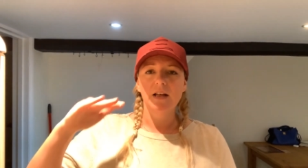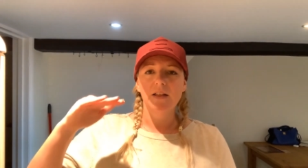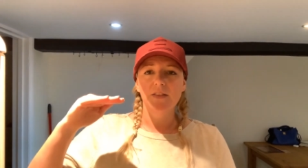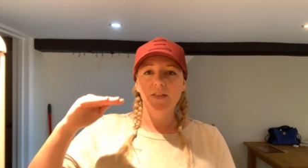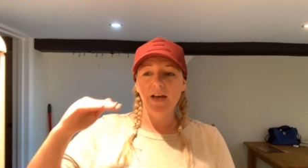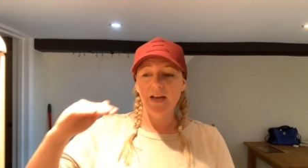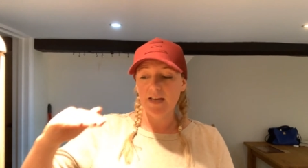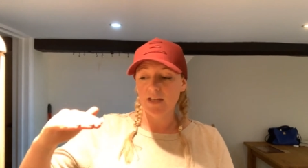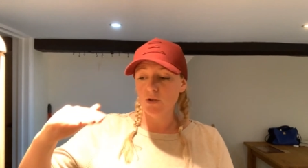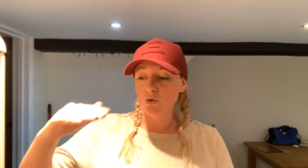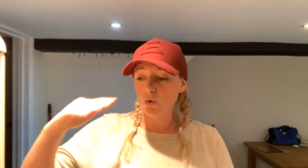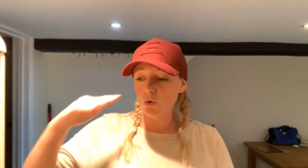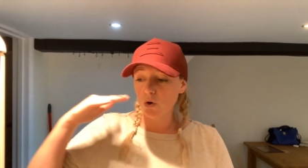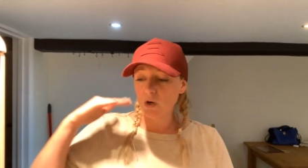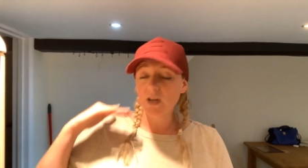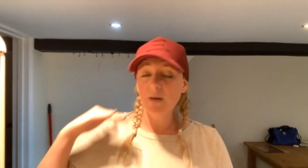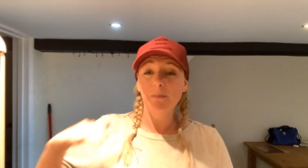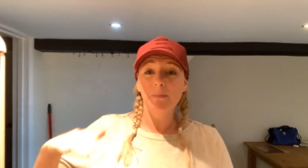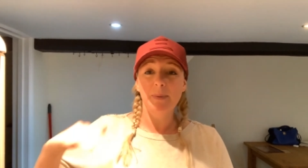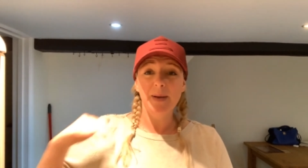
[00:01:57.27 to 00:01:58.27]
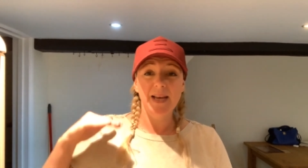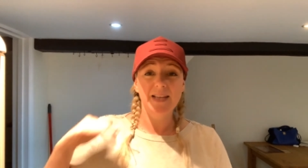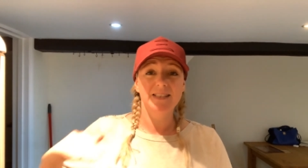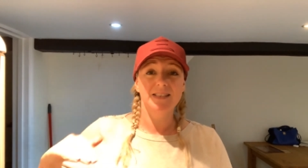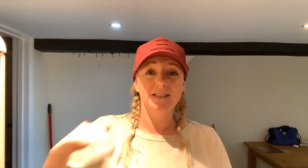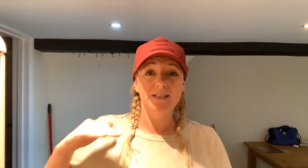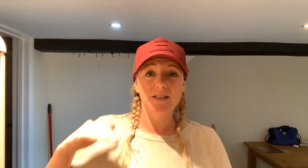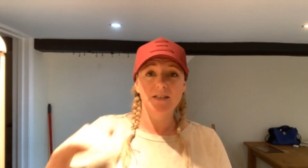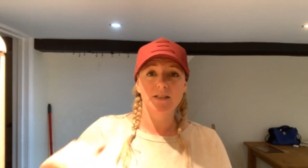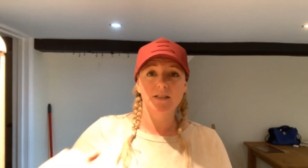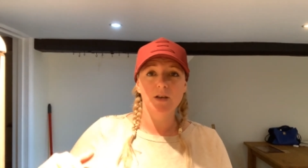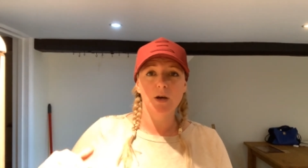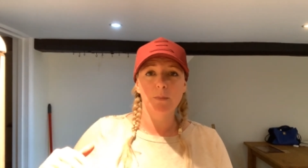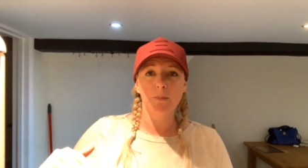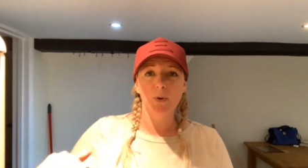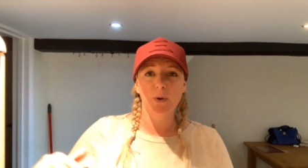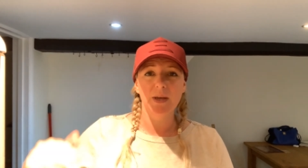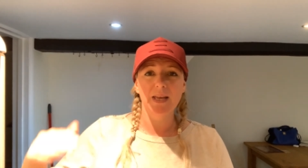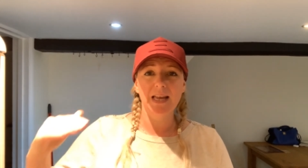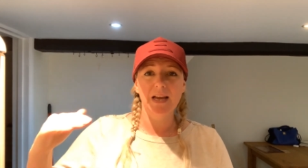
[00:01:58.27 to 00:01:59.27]
that your competitors that are
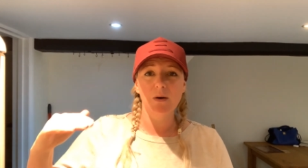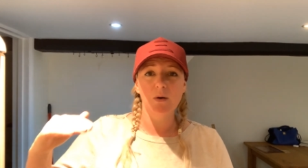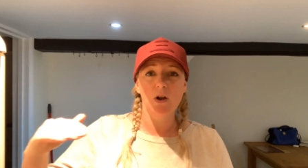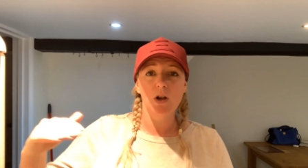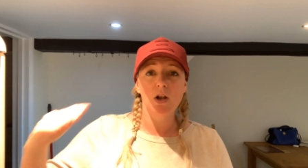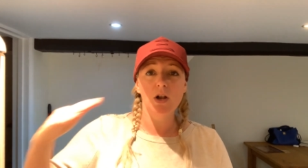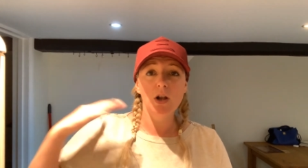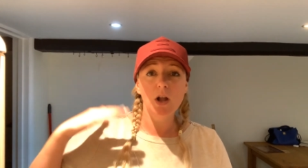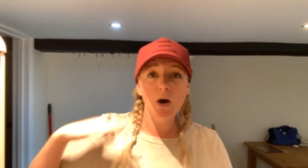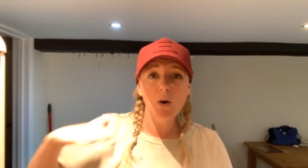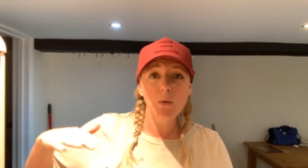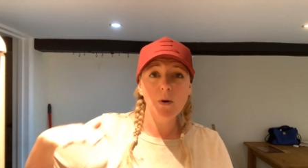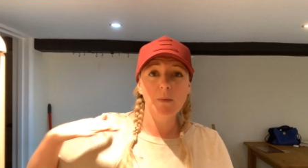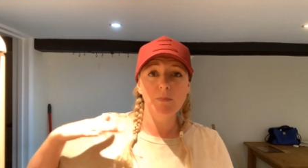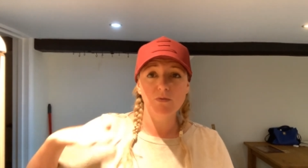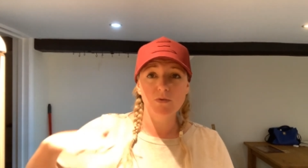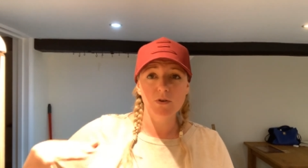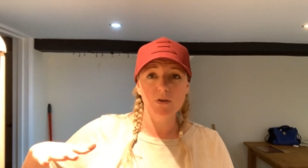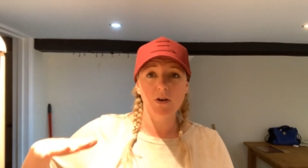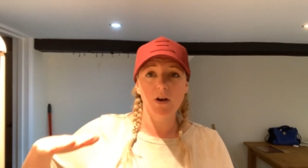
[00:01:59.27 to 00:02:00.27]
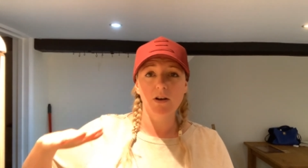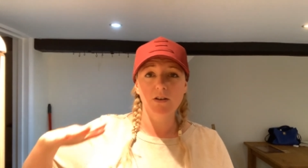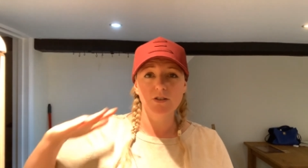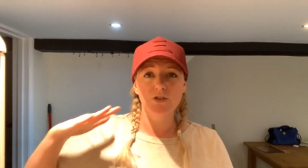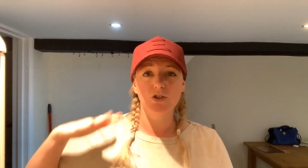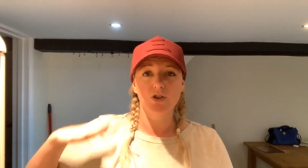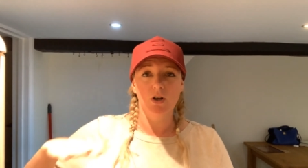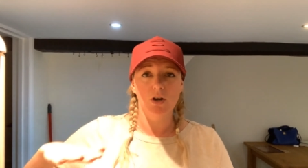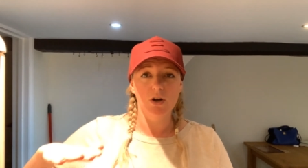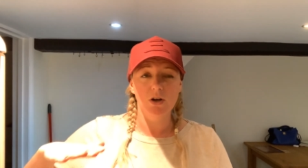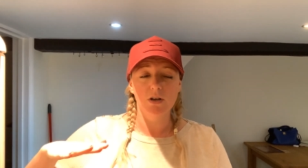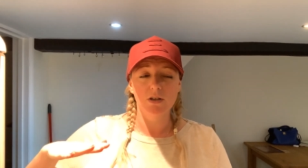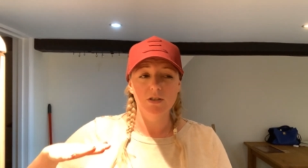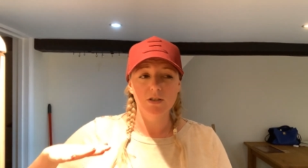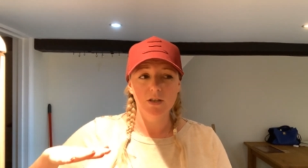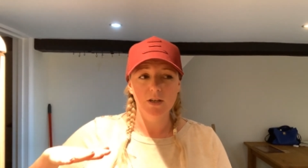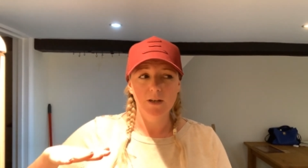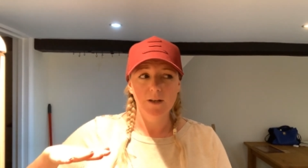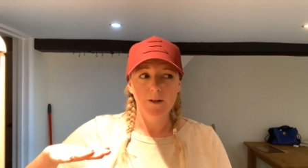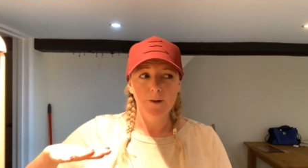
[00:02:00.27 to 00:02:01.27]
putting out lower products charge,
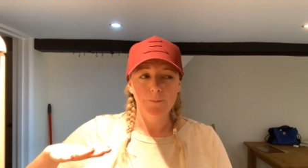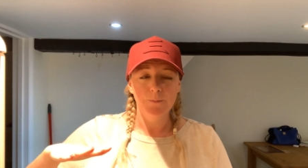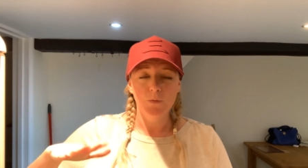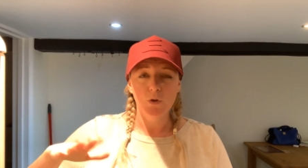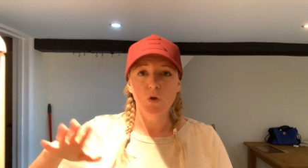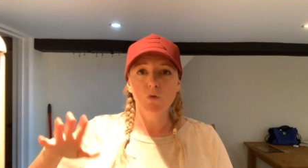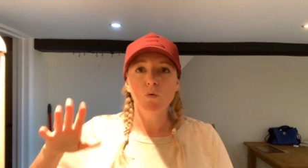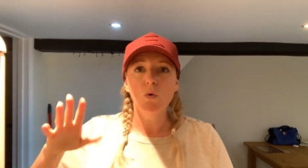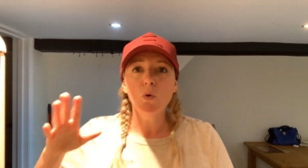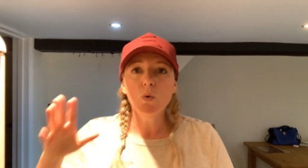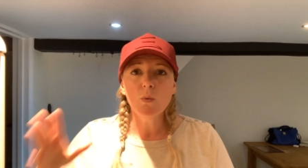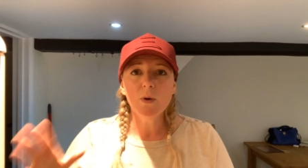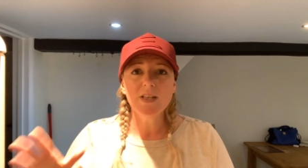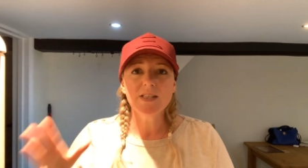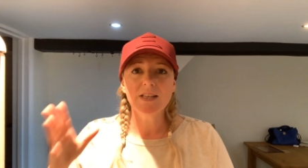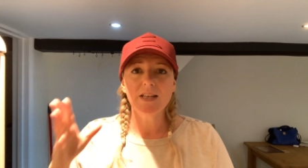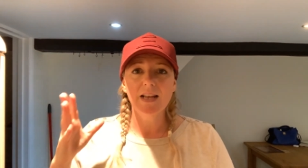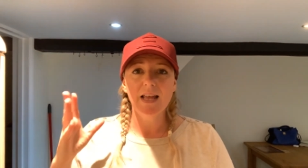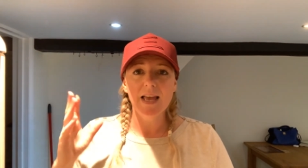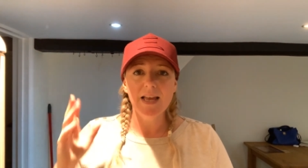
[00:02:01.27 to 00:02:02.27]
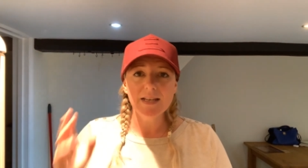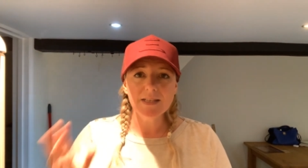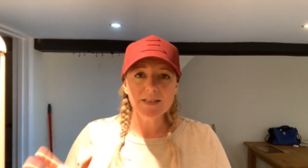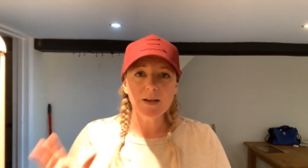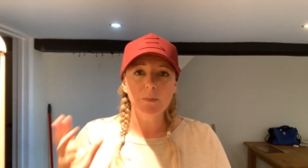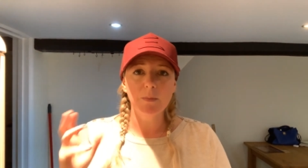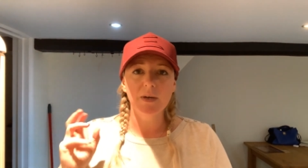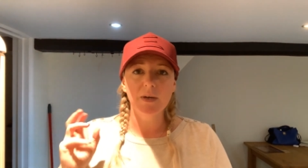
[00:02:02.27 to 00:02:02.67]
you're always gonna end up with